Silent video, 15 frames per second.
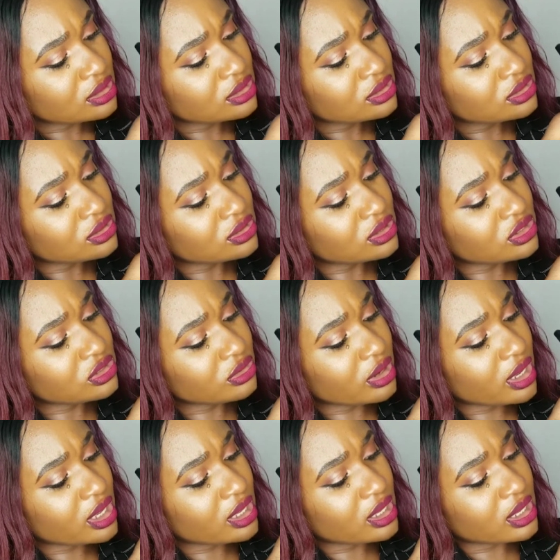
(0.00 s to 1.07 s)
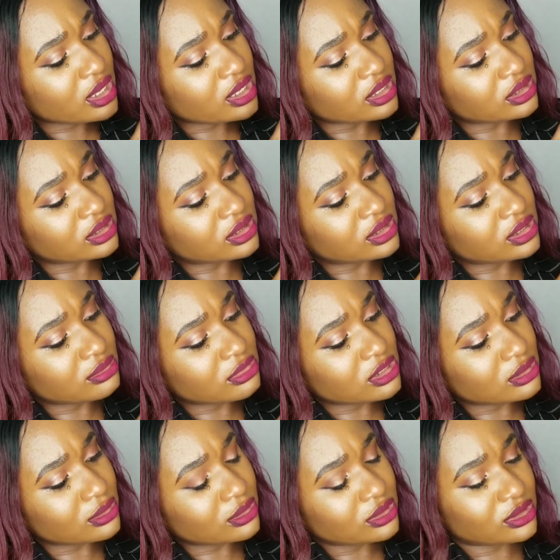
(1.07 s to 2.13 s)
So this right here is the SIM
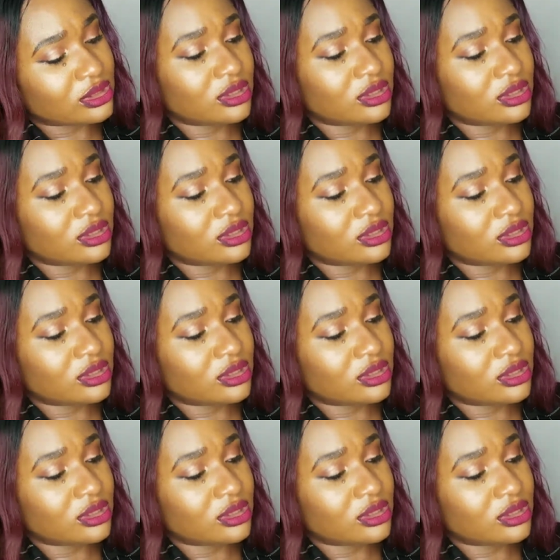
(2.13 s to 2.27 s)
slot,